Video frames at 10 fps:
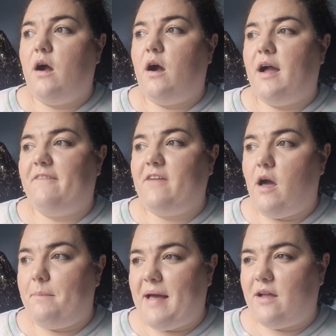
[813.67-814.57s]
I've
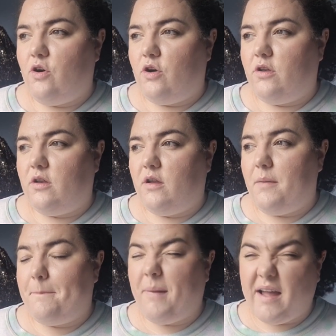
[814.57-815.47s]
cut back on
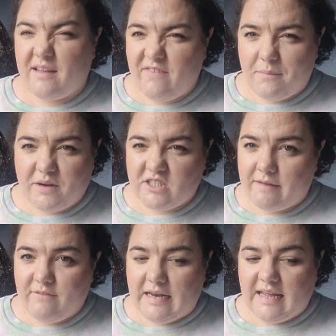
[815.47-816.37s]
buying fabric
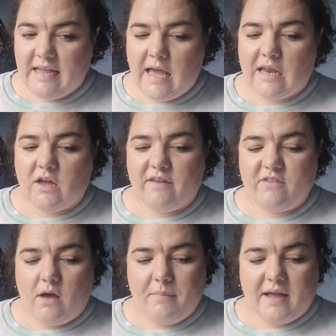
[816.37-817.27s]
generally, and I've
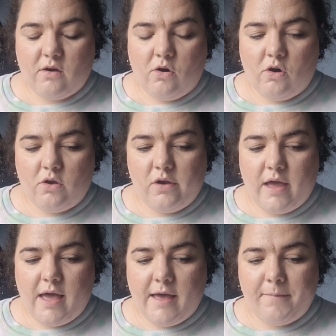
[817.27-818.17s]
cut back on
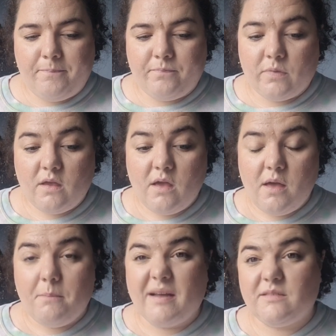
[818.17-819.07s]

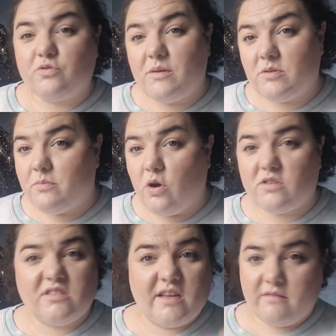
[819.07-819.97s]
my subscription
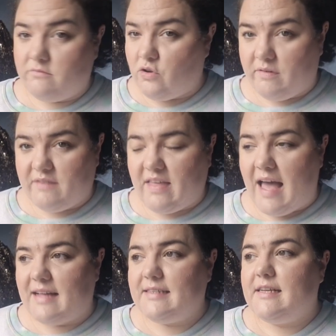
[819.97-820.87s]
box. I got rid of that.